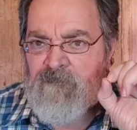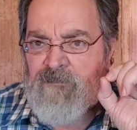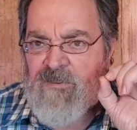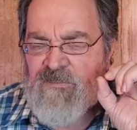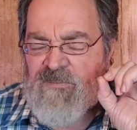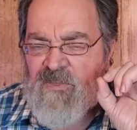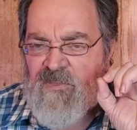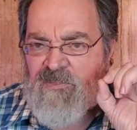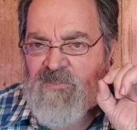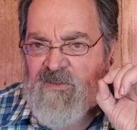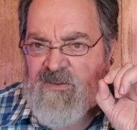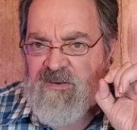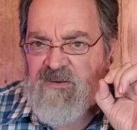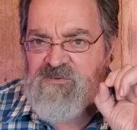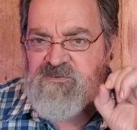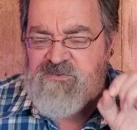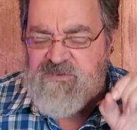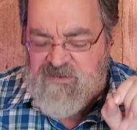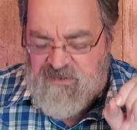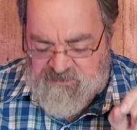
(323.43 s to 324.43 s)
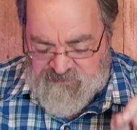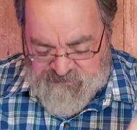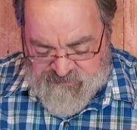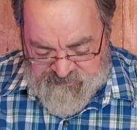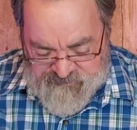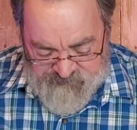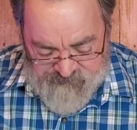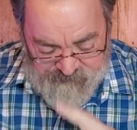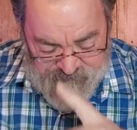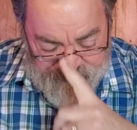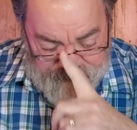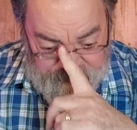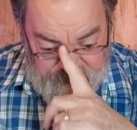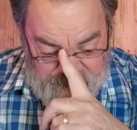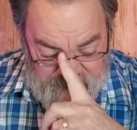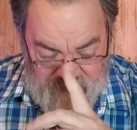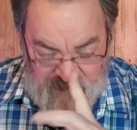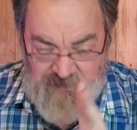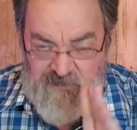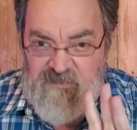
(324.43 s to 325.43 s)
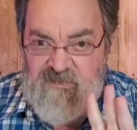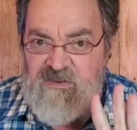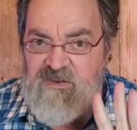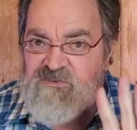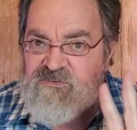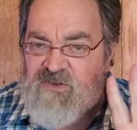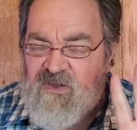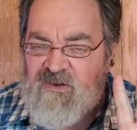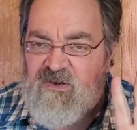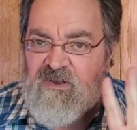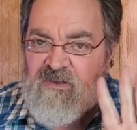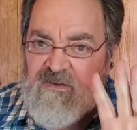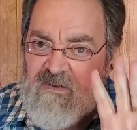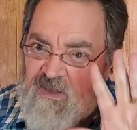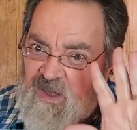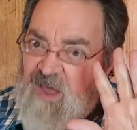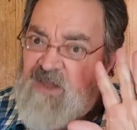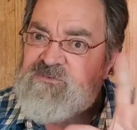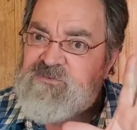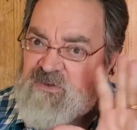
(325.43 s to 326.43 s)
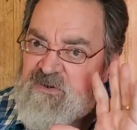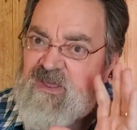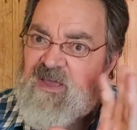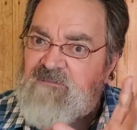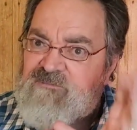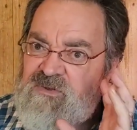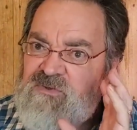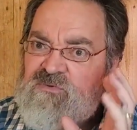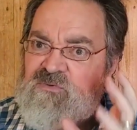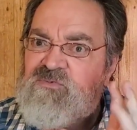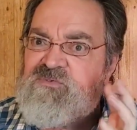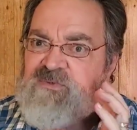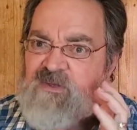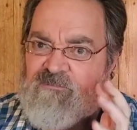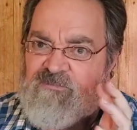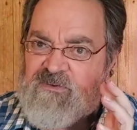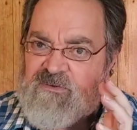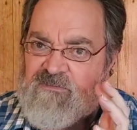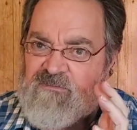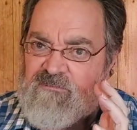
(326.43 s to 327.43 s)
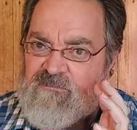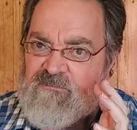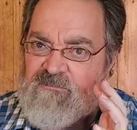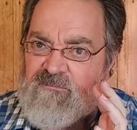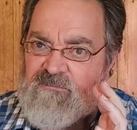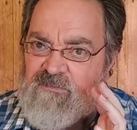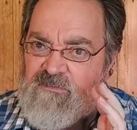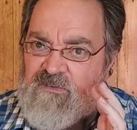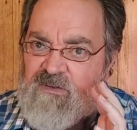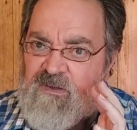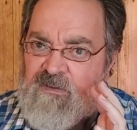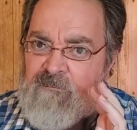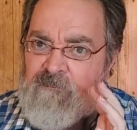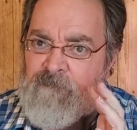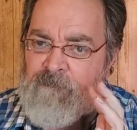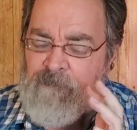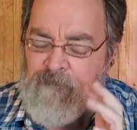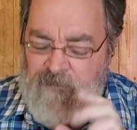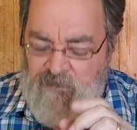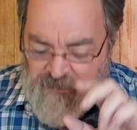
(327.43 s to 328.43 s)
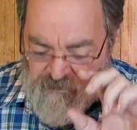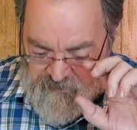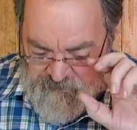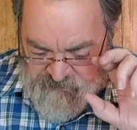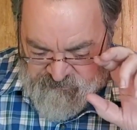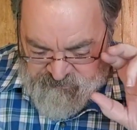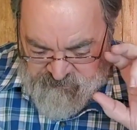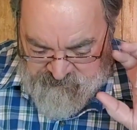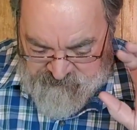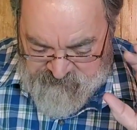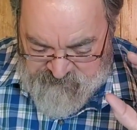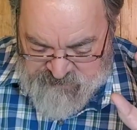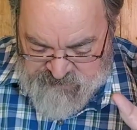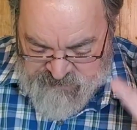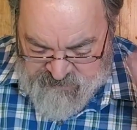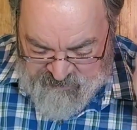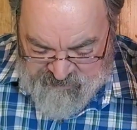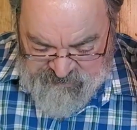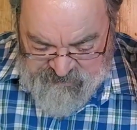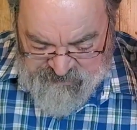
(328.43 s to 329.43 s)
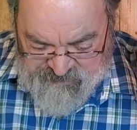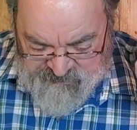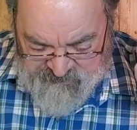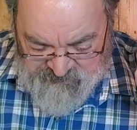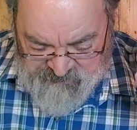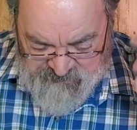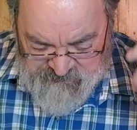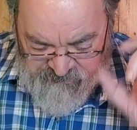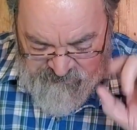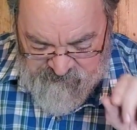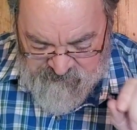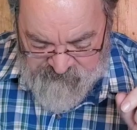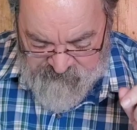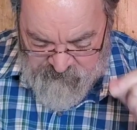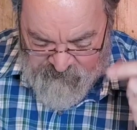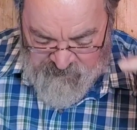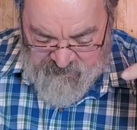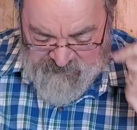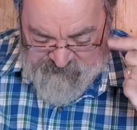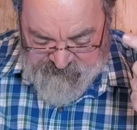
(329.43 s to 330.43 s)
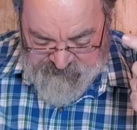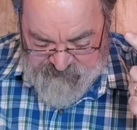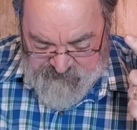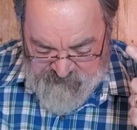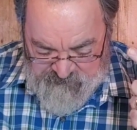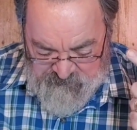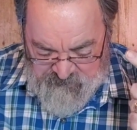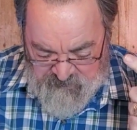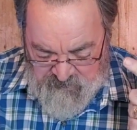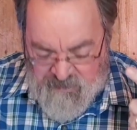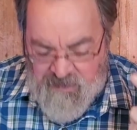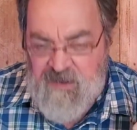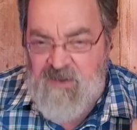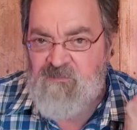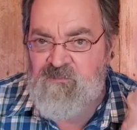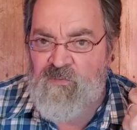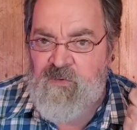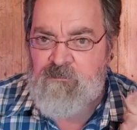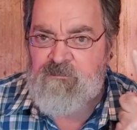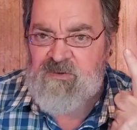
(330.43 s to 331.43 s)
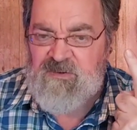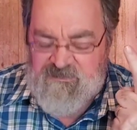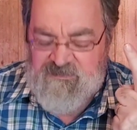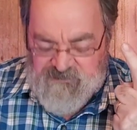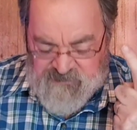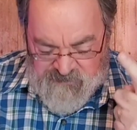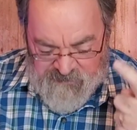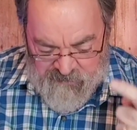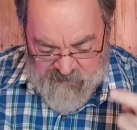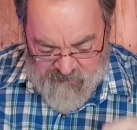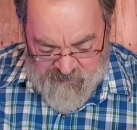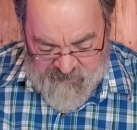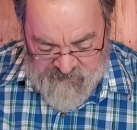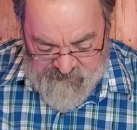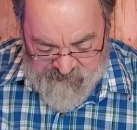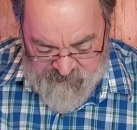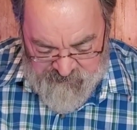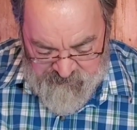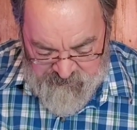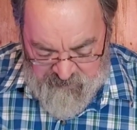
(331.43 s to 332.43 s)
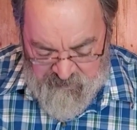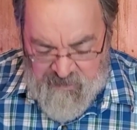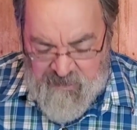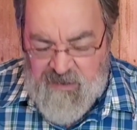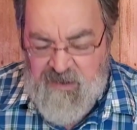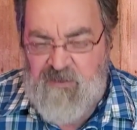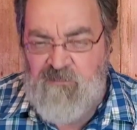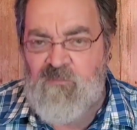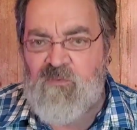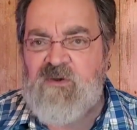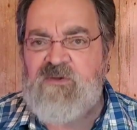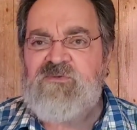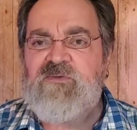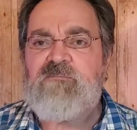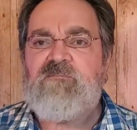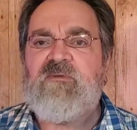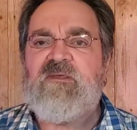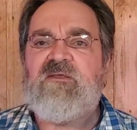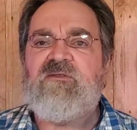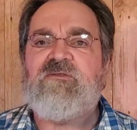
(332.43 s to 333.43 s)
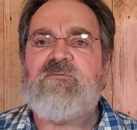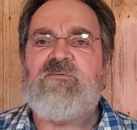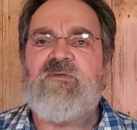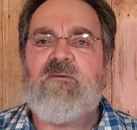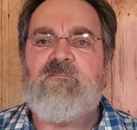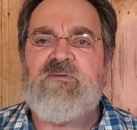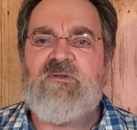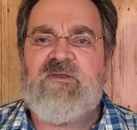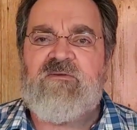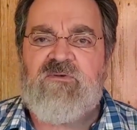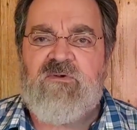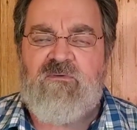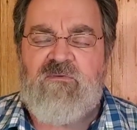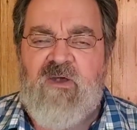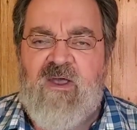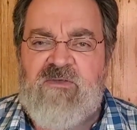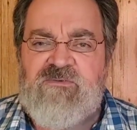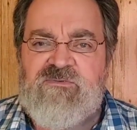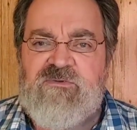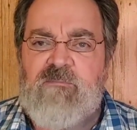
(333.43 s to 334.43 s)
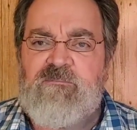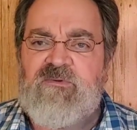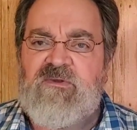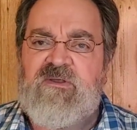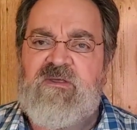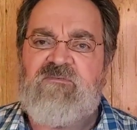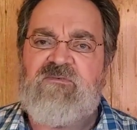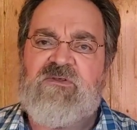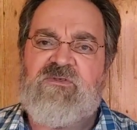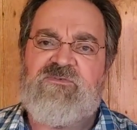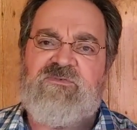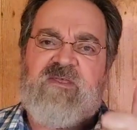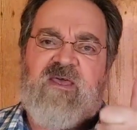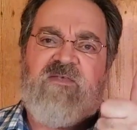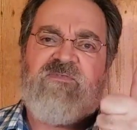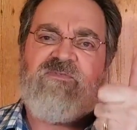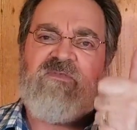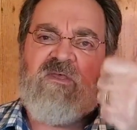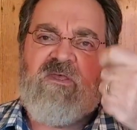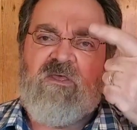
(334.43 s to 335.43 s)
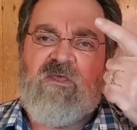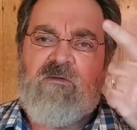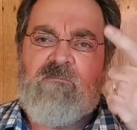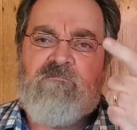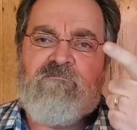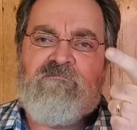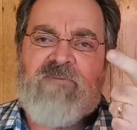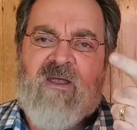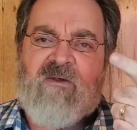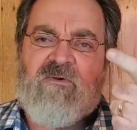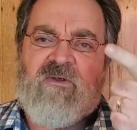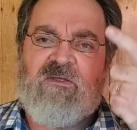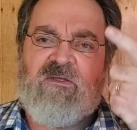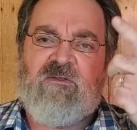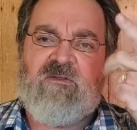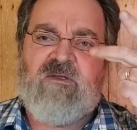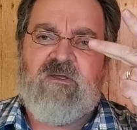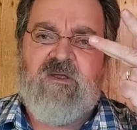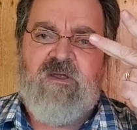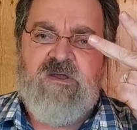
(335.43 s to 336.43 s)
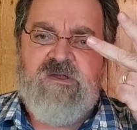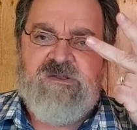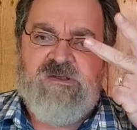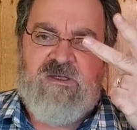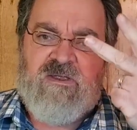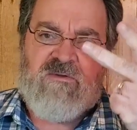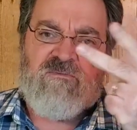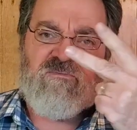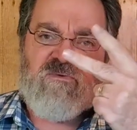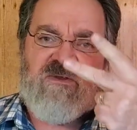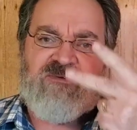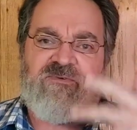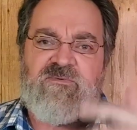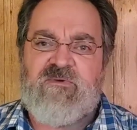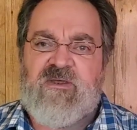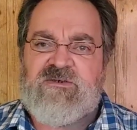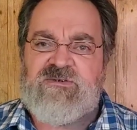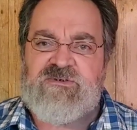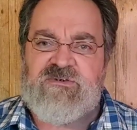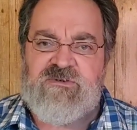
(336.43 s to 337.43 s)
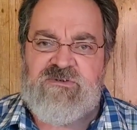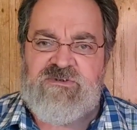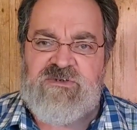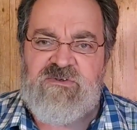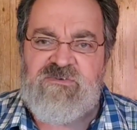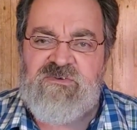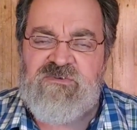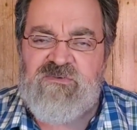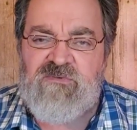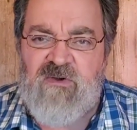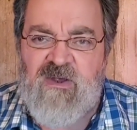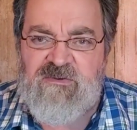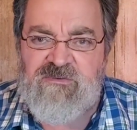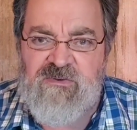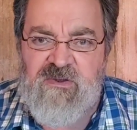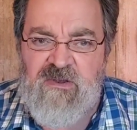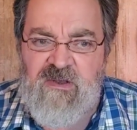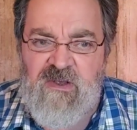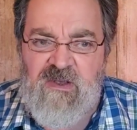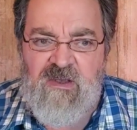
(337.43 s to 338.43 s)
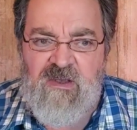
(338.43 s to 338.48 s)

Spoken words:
But the thing is this: God's going to have to do something, okay? He's going to have to change things for us if we're believers in Christ. And what does it mean to be a believer in Christ? To believe in his death, burial, and resurrection in Jesus Christ.